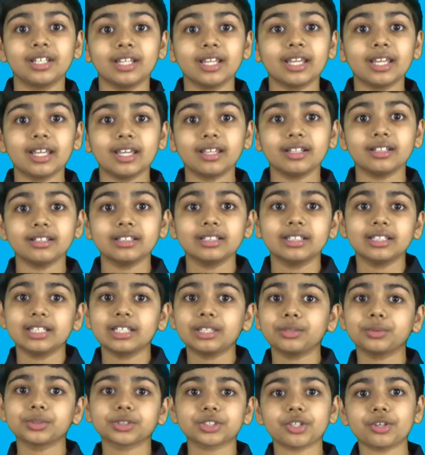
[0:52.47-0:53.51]
and
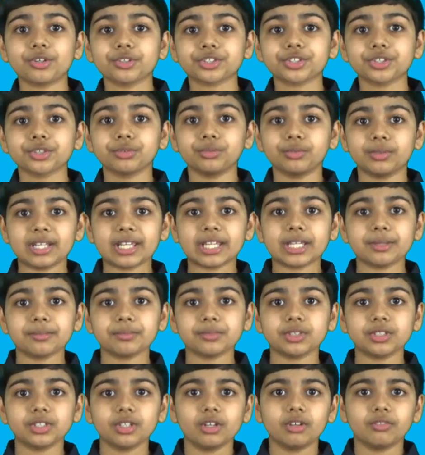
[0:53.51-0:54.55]
it was also
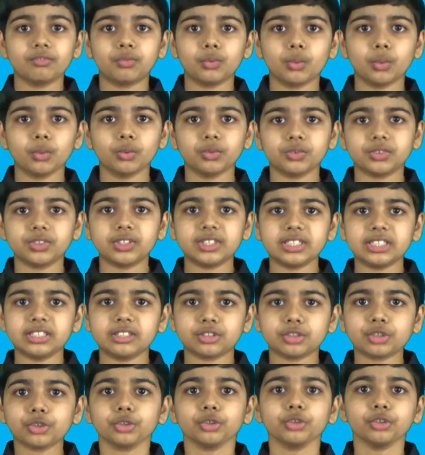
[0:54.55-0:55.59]
named for the
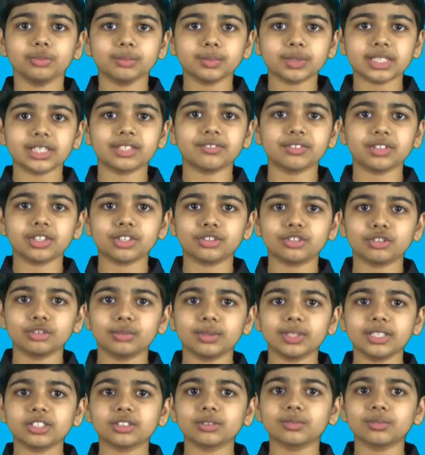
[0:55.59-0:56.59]
term given to his